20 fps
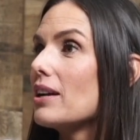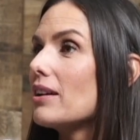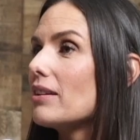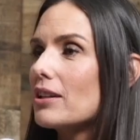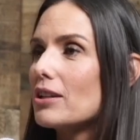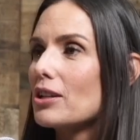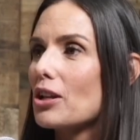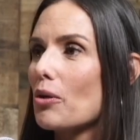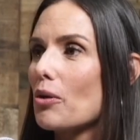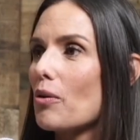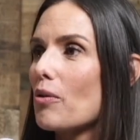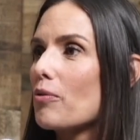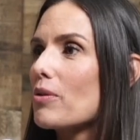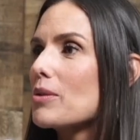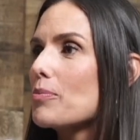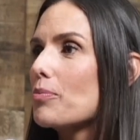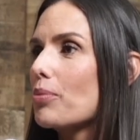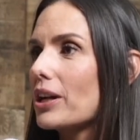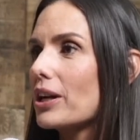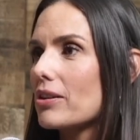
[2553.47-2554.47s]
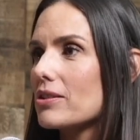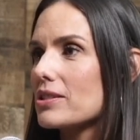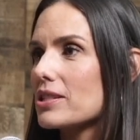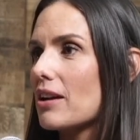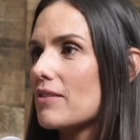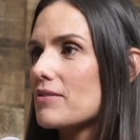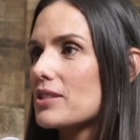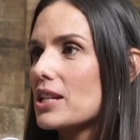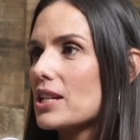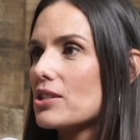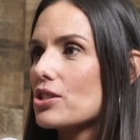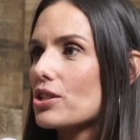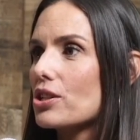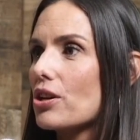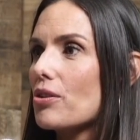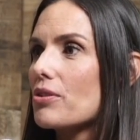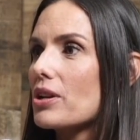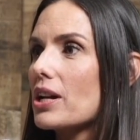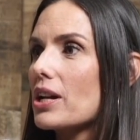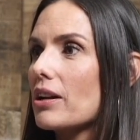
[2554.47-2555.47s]
You know, if we bring ourselves into
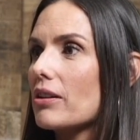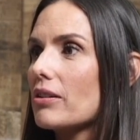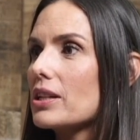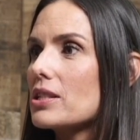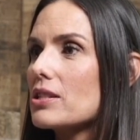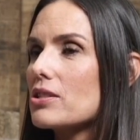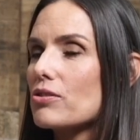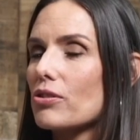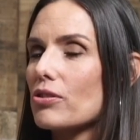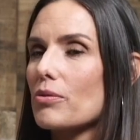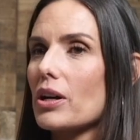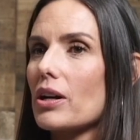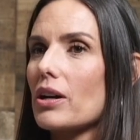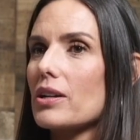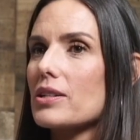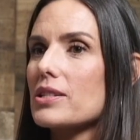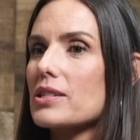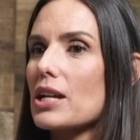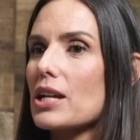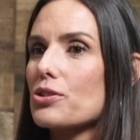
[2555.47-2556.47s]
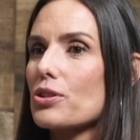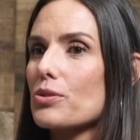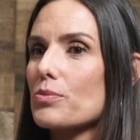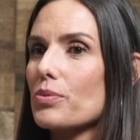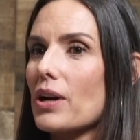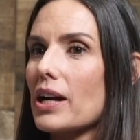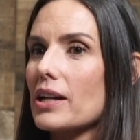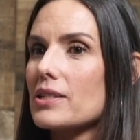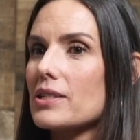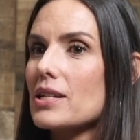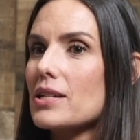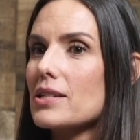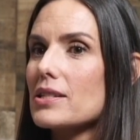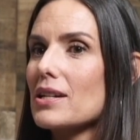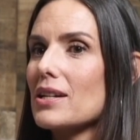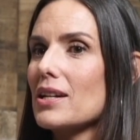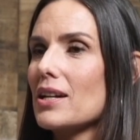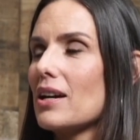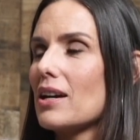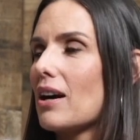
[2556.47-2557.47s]
coherence through a heart-centered practice,
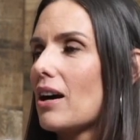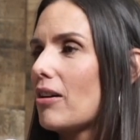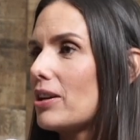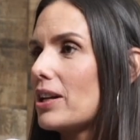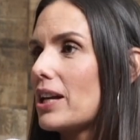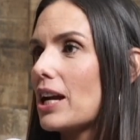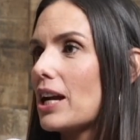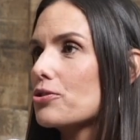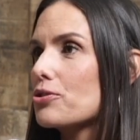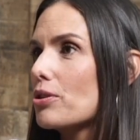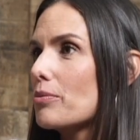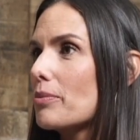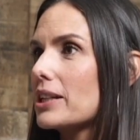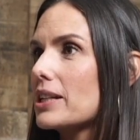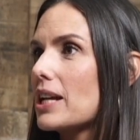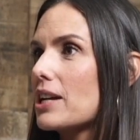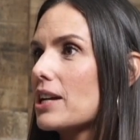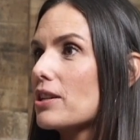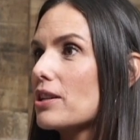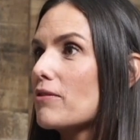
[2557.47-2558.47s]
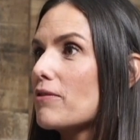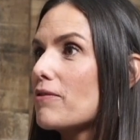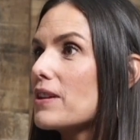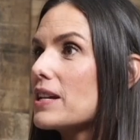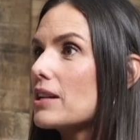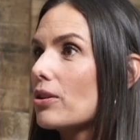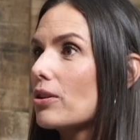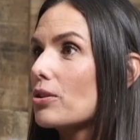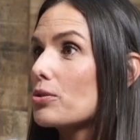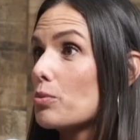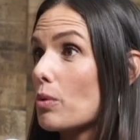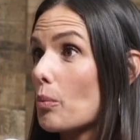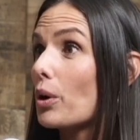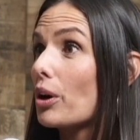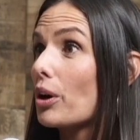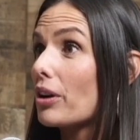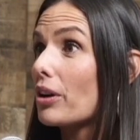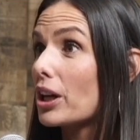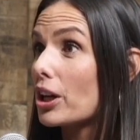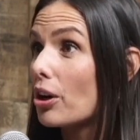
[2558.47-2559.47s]
our electromagnetic field, when
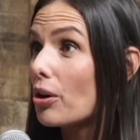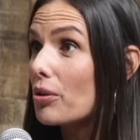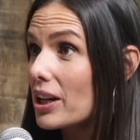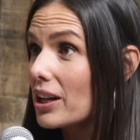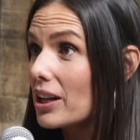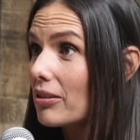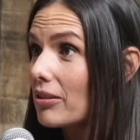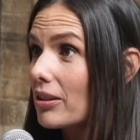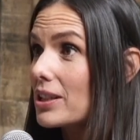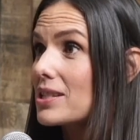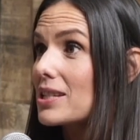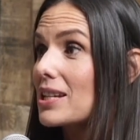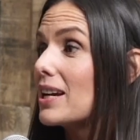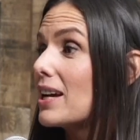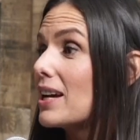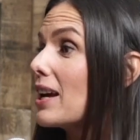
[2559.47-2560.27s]
we're in coherence,